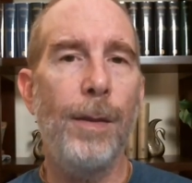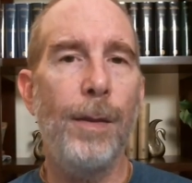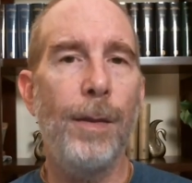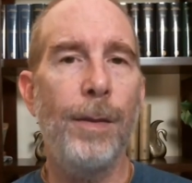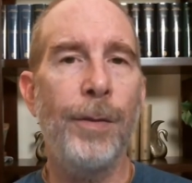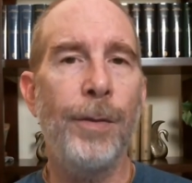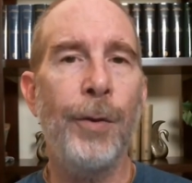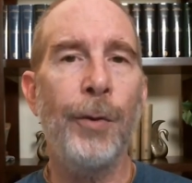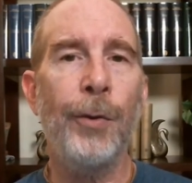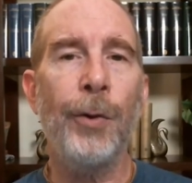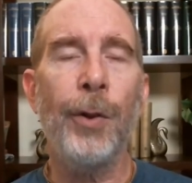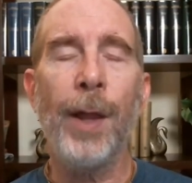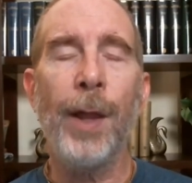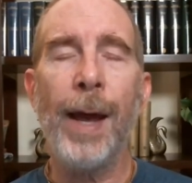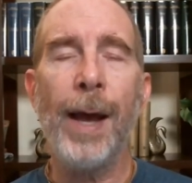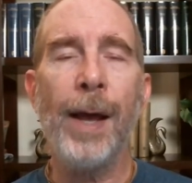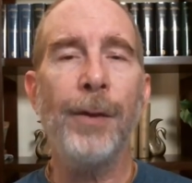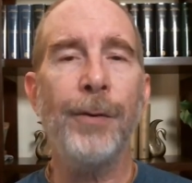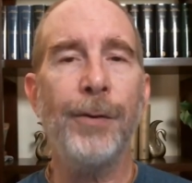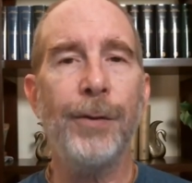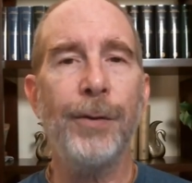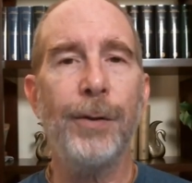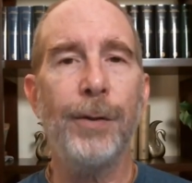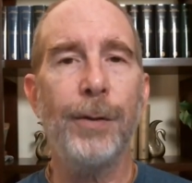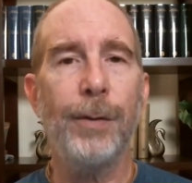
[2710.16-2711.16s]
The
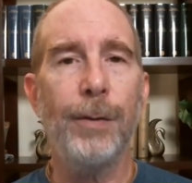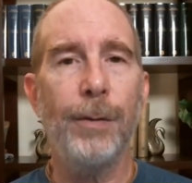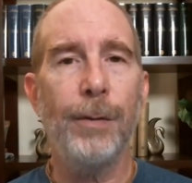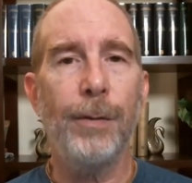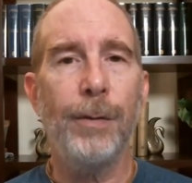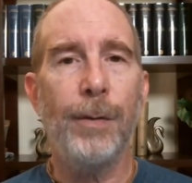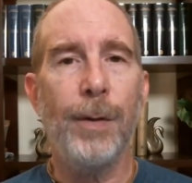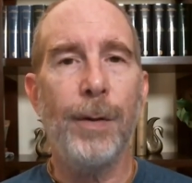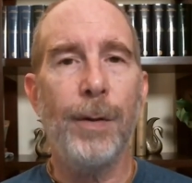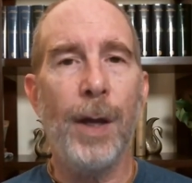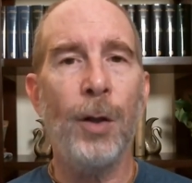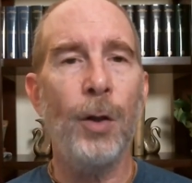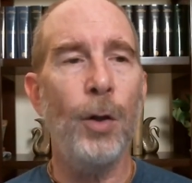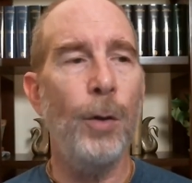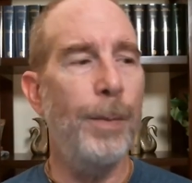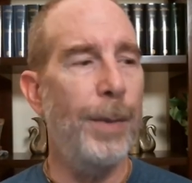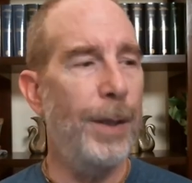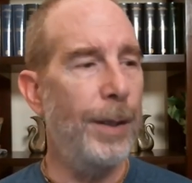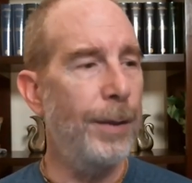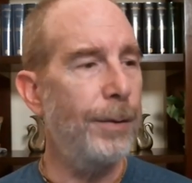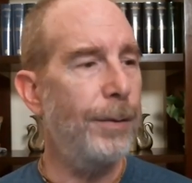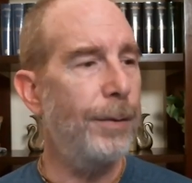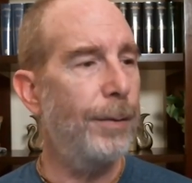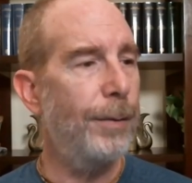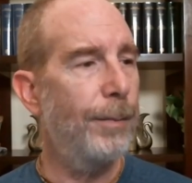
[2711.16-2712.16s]
last
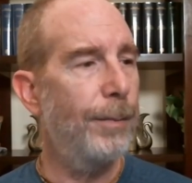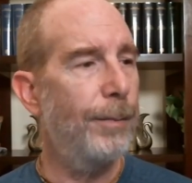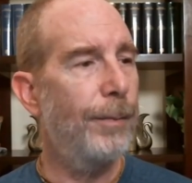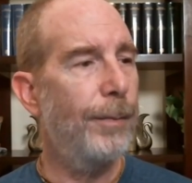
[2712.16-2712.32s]
element